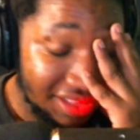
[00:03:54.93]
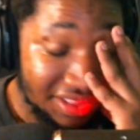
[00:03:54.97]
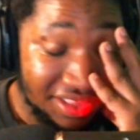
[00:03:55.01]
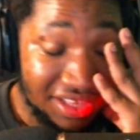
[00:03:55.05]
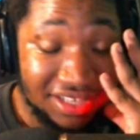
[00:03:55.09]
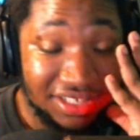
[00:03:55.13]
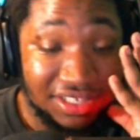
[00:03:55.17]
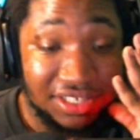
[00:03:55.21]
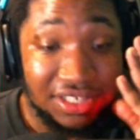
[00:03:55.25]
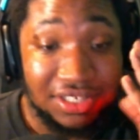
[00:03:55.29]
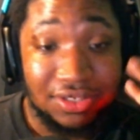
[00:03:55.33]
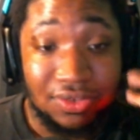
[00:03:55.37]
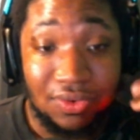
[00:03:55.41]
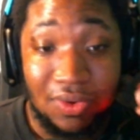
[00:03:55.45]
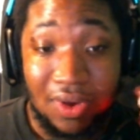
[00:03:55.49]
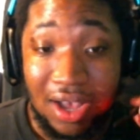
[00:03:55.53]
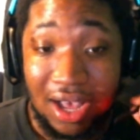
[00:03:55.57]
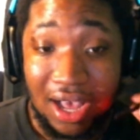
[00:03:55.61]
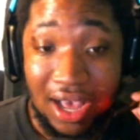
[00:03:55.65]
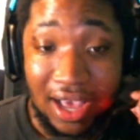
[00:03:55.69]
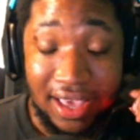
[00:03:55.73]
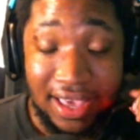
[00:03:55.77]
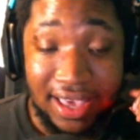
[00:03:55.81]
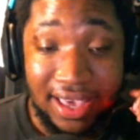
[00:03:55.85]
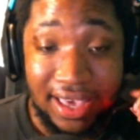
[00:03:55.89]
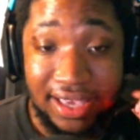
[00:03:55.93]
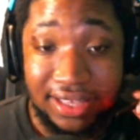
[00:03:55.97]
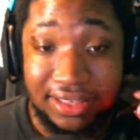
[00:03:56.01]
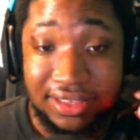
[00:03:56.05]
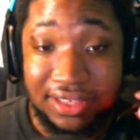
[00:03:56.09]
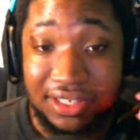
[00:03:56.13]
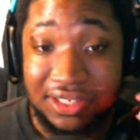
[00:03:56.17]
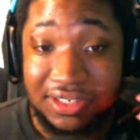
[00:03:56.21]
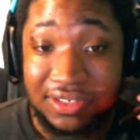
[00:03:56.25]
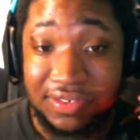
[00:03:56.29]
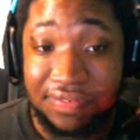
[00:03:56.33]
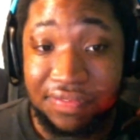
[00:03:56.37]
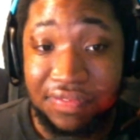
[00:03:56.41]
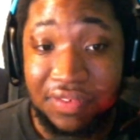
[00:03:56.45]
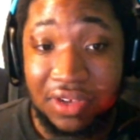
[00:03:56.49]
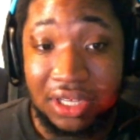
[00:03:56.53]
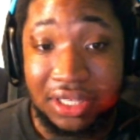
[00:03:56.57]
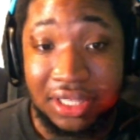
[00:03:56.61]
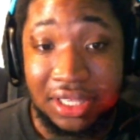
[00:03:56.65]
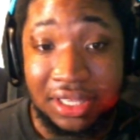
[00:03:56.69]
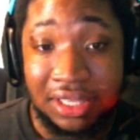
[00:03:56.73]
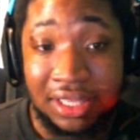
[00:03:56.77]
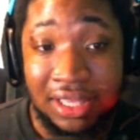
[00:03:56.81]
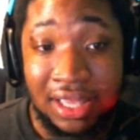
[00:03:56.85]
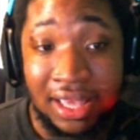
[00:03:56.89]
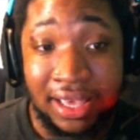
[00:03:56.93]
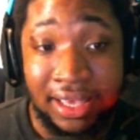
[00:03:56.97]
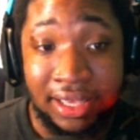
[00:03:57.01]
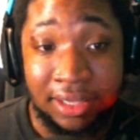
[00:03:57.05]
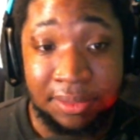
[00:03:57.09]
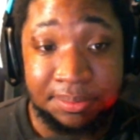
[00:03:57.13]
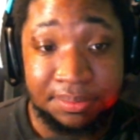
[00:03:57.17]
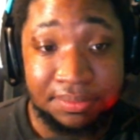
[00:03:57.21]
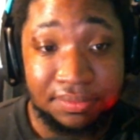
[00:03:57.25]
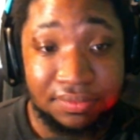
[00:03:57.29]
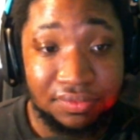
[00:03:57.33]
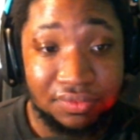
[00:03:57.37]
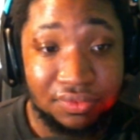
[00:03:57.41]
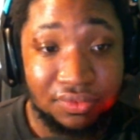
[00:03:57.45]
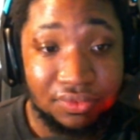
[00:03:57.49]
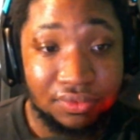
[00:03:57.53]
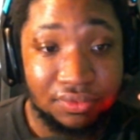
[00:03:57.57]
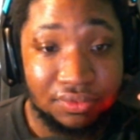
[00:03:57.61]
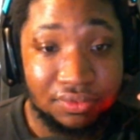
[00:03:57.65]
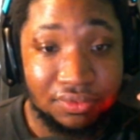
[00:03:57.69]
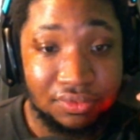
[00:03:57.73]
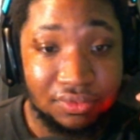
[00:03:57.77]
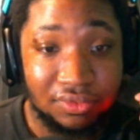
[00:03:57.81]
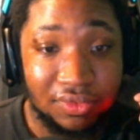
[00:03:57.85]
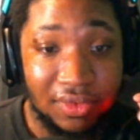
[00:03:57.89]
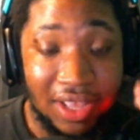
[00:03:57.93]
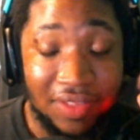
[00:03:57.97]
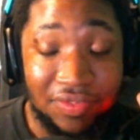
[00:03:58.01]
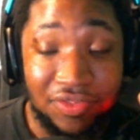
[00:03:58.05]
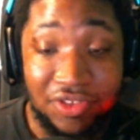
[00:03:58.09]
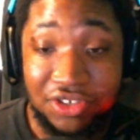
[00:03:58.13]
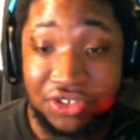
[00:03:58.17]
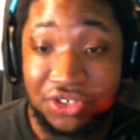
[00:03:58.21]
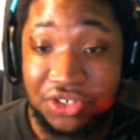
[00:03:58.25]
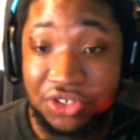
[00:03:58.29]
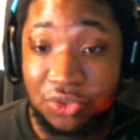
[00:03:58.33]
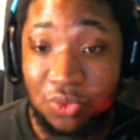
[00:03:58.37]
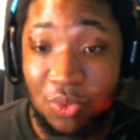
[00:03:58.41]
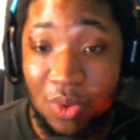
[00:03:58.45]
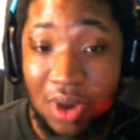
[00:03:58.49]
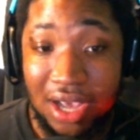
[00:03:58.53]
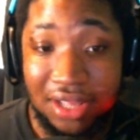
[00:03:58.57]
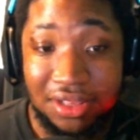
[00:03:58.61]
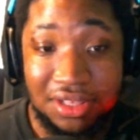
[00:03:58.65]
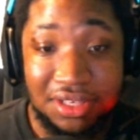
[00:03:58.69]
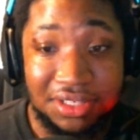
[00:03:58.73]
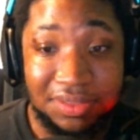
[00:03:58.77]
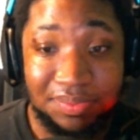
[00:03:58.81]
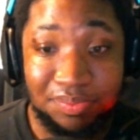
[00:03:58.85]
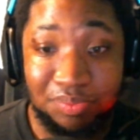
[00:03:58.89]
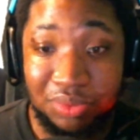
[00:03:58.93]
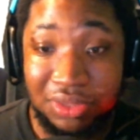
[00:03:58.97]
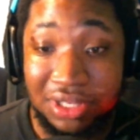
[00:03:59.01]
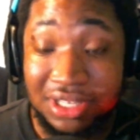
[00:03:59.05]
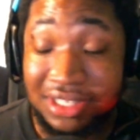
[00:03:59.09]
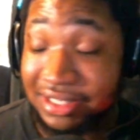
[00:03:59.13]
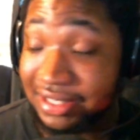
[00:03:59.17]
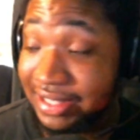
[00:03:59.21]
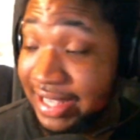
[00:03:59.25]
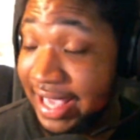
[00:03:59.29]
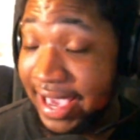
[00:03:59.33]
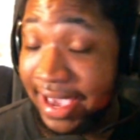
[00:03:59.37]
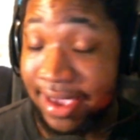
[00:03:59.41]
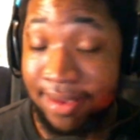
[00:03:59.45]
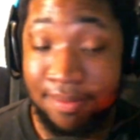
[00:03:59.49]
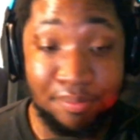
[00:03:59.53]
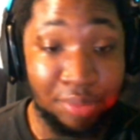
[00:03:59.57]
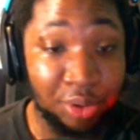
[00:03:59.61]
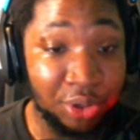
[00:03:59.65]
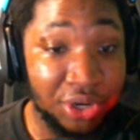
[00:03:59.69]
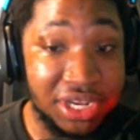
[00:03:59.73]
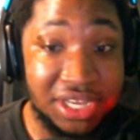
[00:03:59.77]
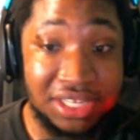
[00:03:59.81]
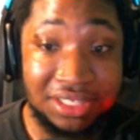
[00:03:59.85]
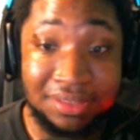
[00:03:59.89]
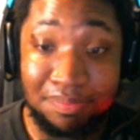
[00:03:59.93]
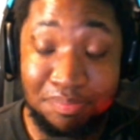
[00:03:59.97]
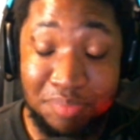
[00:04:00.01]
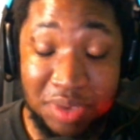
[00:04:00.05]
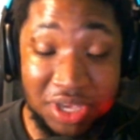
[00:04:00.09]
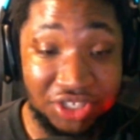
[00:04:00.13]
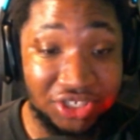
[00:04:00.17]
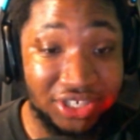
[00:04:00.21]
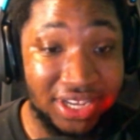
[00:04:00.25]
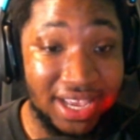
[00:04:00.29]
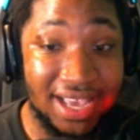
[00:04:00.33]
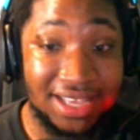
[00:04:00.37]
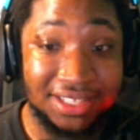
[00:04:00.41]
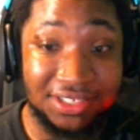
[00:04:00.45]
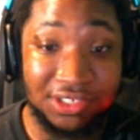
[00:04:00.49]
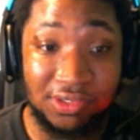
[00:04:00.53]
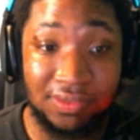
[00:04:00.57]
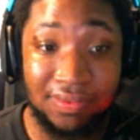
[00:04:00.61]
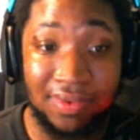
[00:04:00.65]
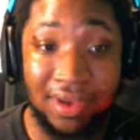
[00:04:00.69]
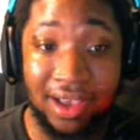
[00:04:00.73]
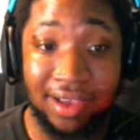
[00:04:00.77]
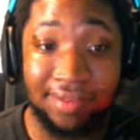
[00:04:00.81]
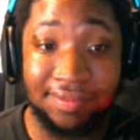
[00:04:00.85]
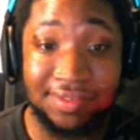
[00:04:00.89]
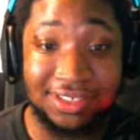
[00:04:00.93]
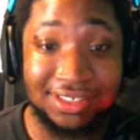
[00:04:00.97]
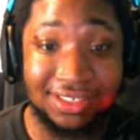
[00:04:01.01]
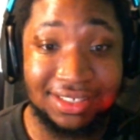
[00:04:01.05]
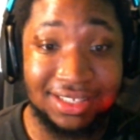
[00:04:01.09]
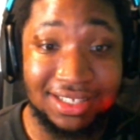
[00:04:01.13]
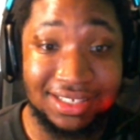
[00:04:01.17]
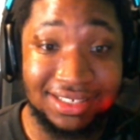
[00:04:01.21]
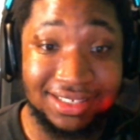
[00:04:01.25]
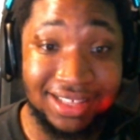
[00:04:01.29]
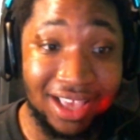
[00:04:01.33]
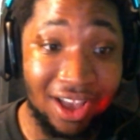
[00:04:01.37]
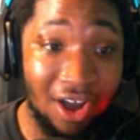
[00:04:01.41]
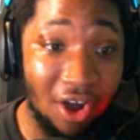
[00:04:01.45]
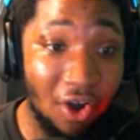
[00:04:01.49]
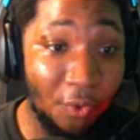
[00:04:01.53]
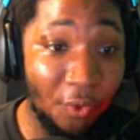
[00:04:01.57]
This is why I hate this fucking game. And this is why this game breeds bitch-ass survivors, because they